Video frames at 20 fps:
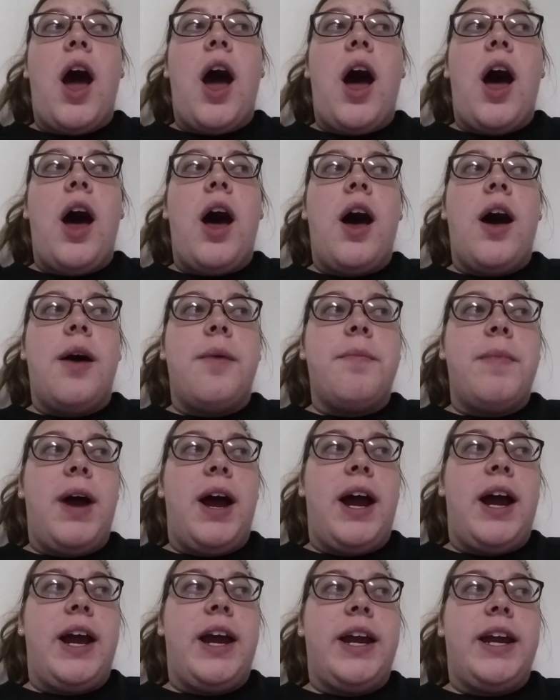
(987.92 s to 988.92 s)

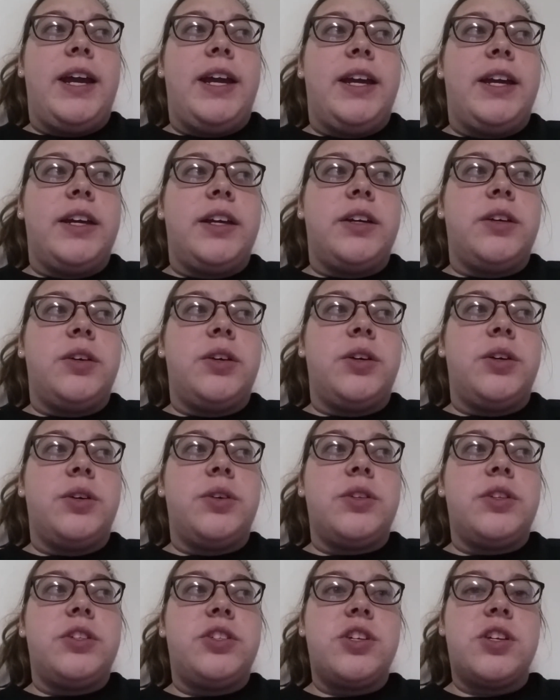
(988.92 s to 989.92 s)
I
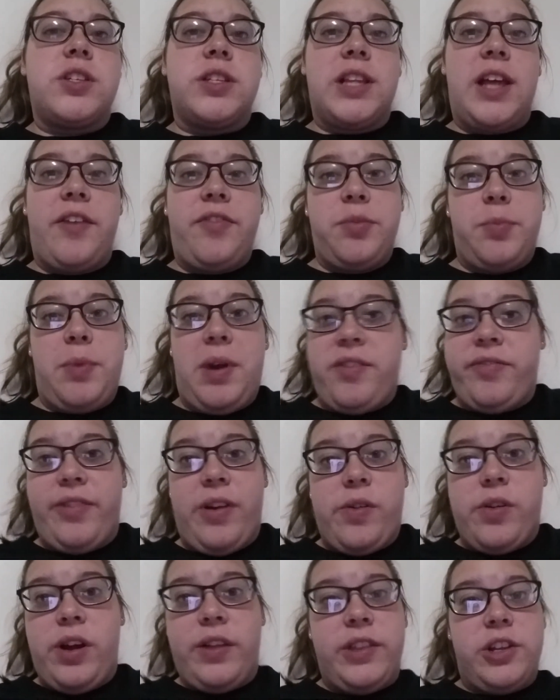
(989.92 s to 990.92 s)
just left my
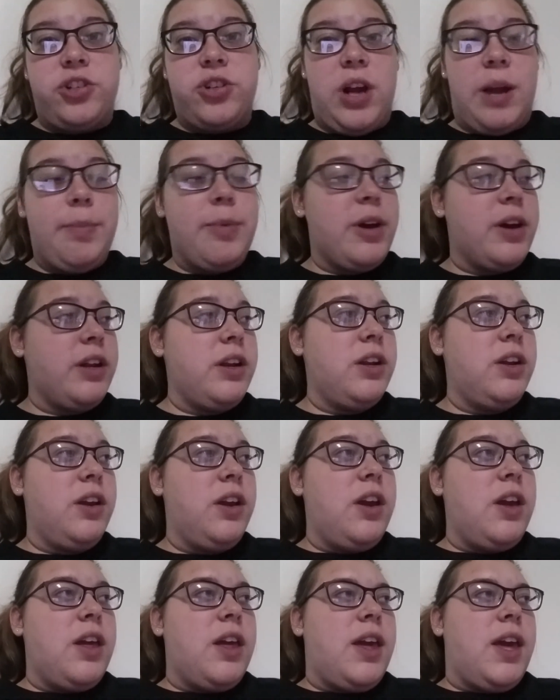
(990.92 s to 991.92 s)
phone on the tripod,
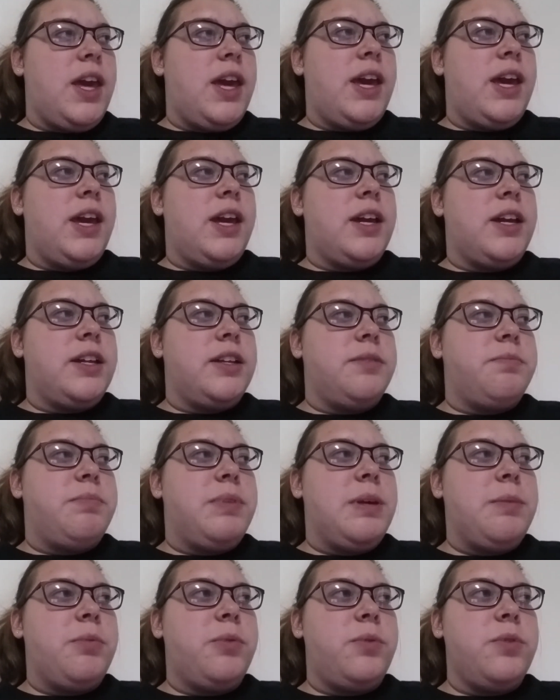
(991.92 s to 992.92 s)
and
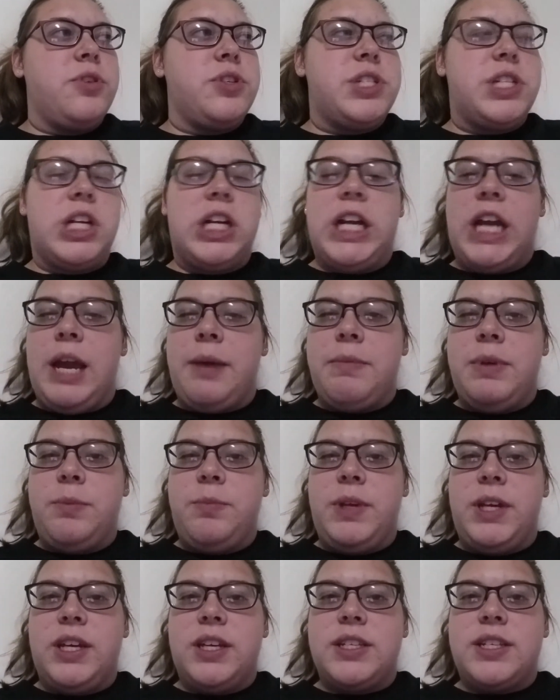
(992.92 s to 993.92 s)
people were staring at me
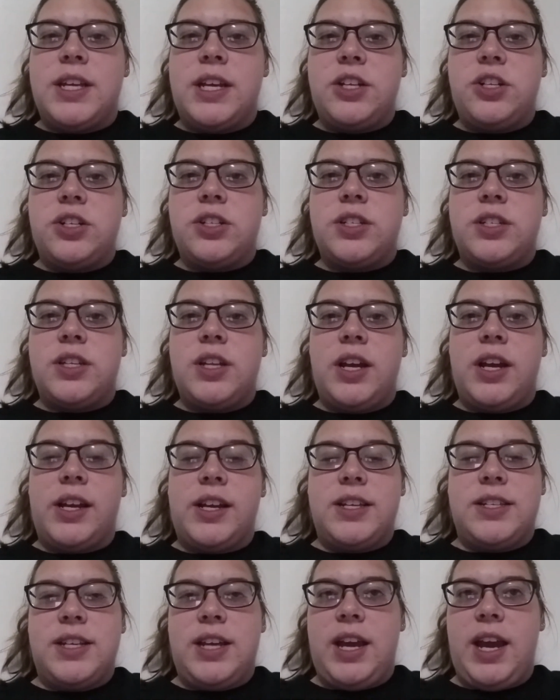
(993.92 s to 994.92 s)
because I
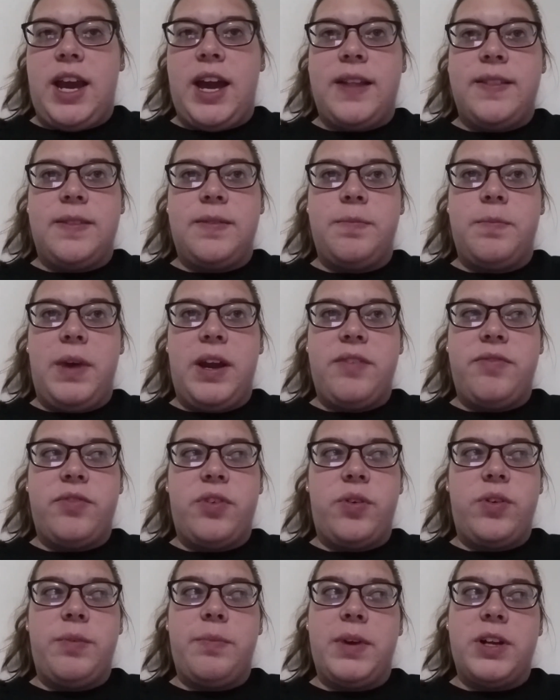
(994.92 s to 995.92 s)
had my
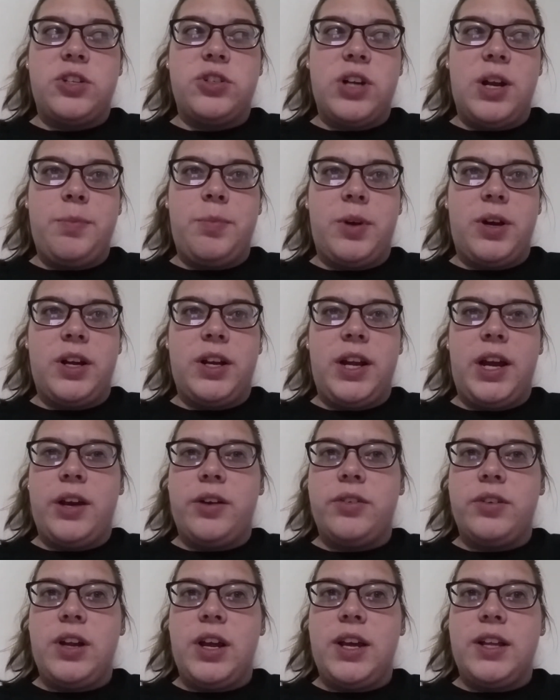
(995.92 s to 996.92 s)
phone and my tripod
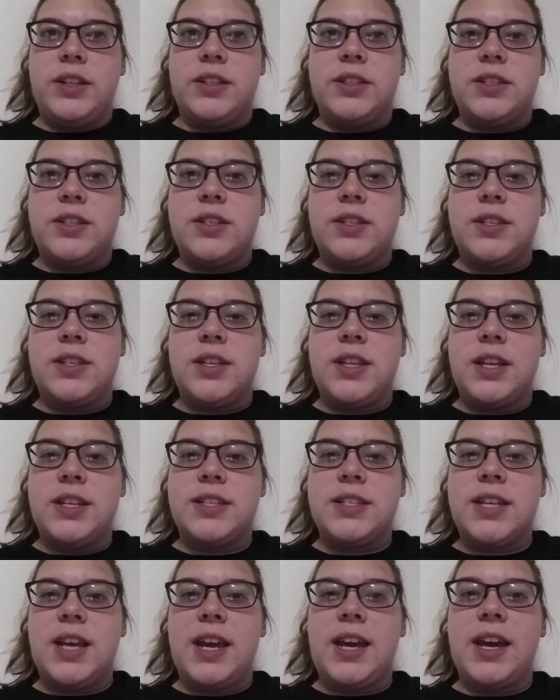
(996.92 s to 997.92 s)
out, and
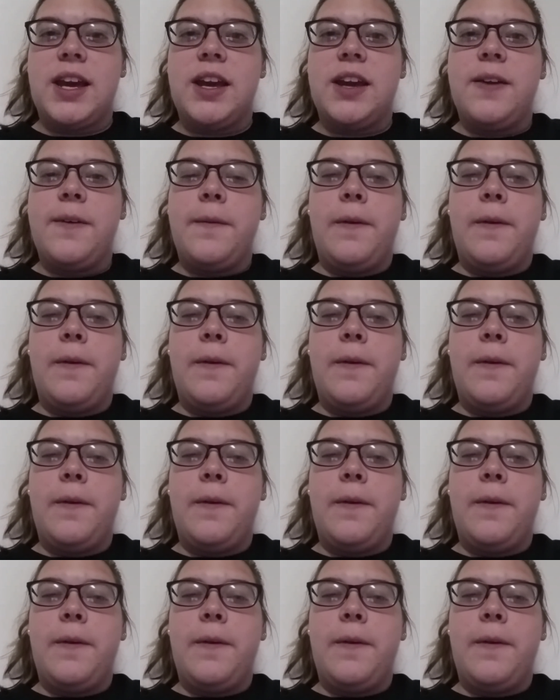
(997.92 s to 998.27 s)
it's like,